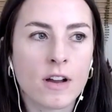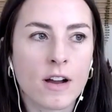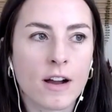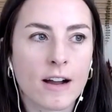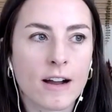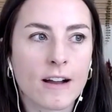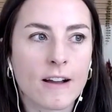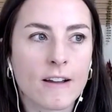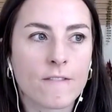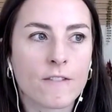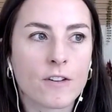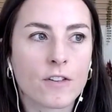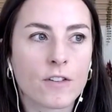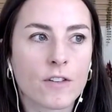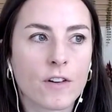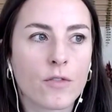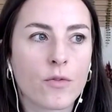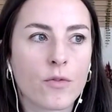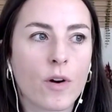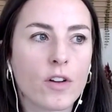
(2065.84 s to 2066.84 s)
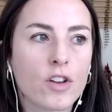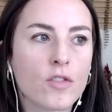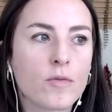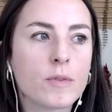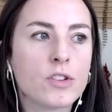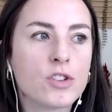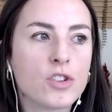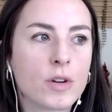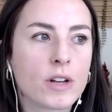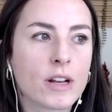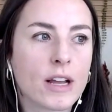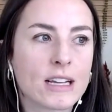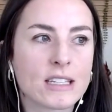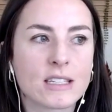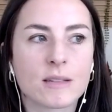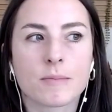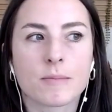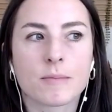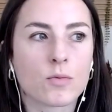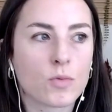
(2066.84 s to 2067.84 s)
uh, if you're if what you've been doing
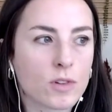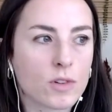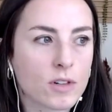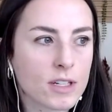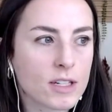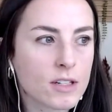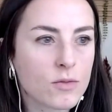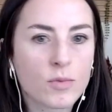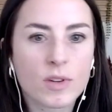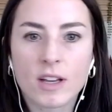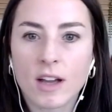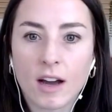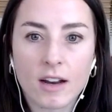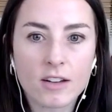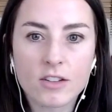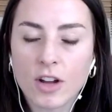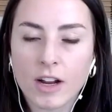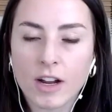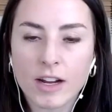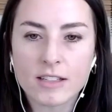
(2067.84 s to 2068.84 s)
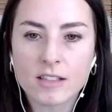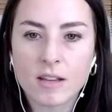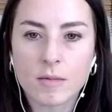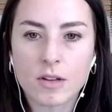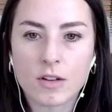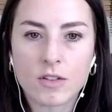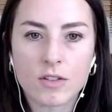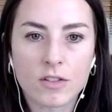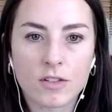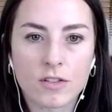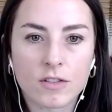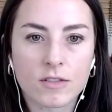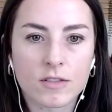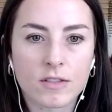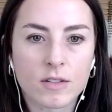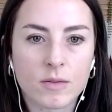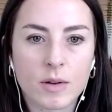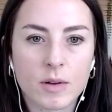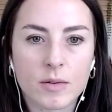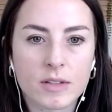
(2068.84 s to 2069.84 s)
hasn't been working we got to try something new
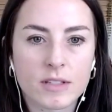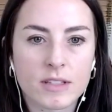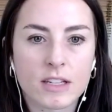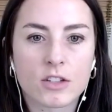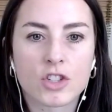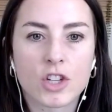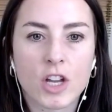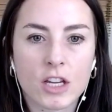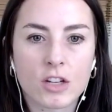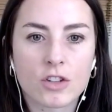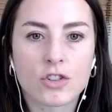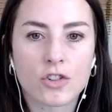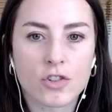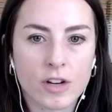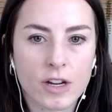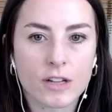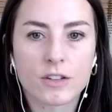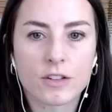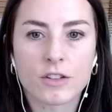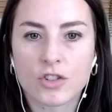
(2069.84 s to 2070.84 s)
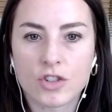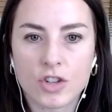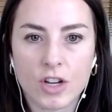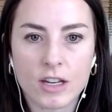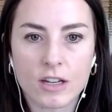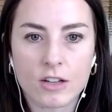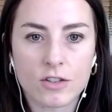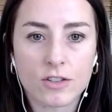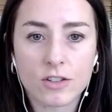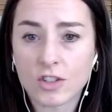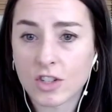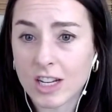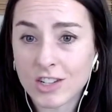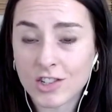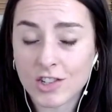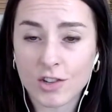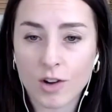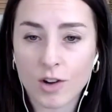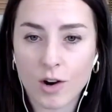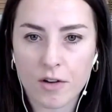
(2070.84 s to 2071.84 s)
and we always say change creates change and
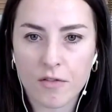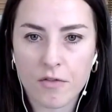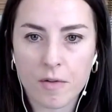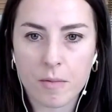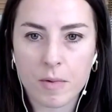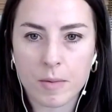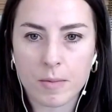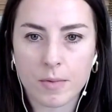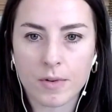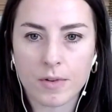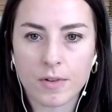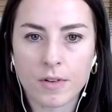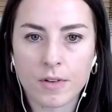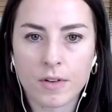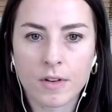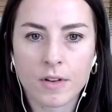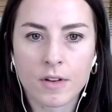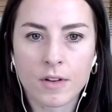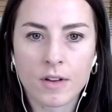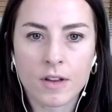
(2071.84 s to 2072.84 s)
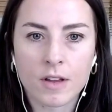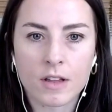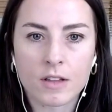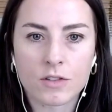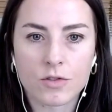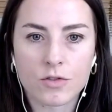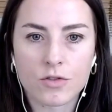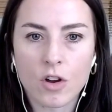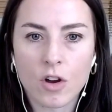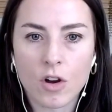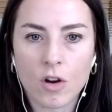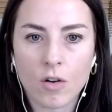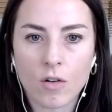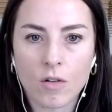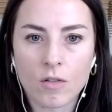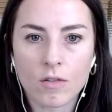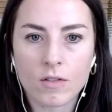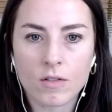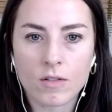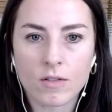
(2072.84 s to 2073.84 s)
change is hard for people and so,
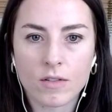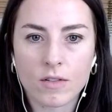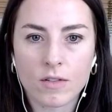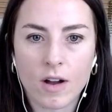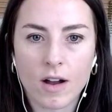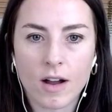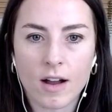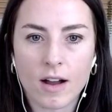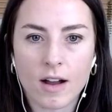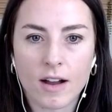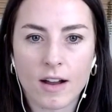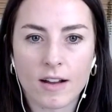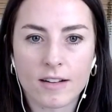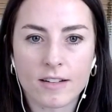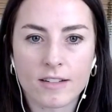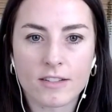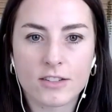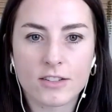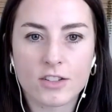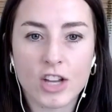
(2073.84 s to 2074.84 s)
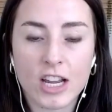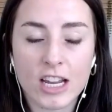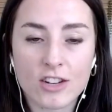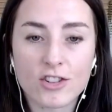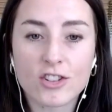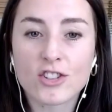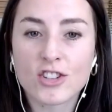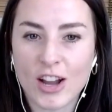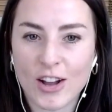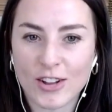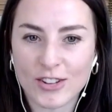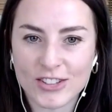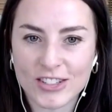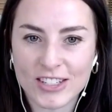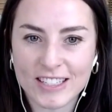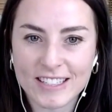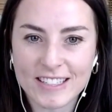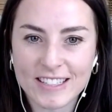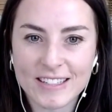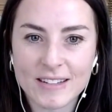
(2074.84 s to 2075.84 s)
no, uh, change is
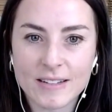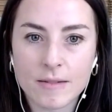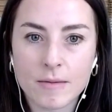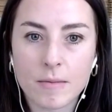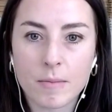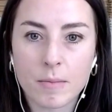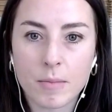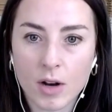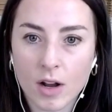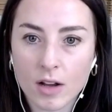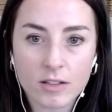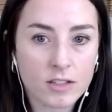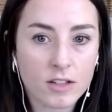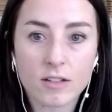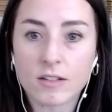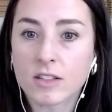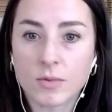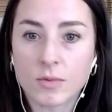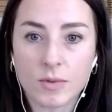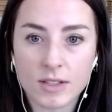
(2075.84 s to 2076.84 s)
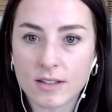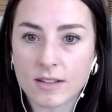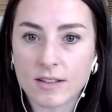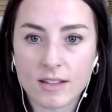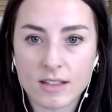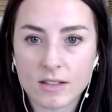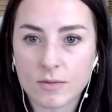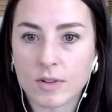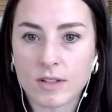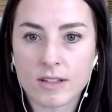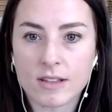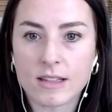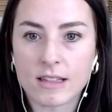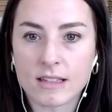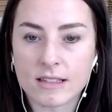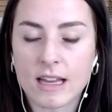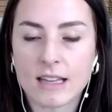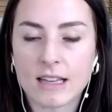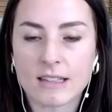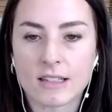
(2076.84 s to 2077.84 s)
challenging, but also it's what it's what
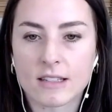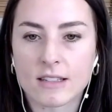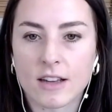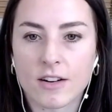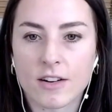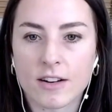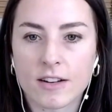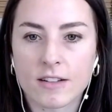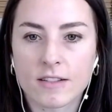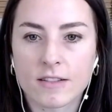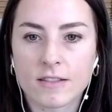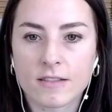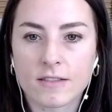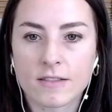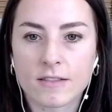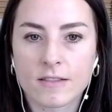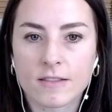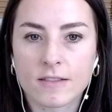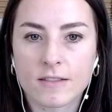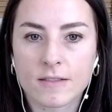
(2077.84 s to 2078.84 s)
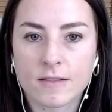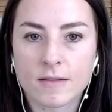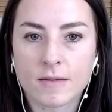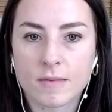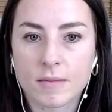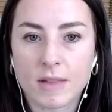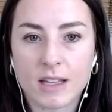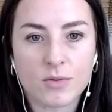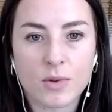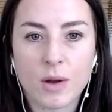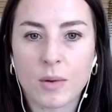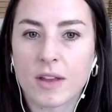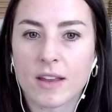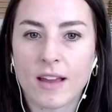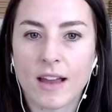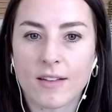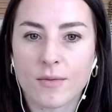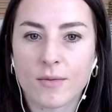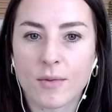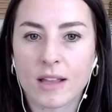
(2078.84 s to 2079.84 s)
is necessary. That's why we.
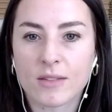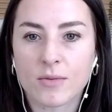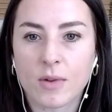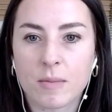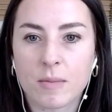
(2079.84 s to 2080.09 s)
Ha- that's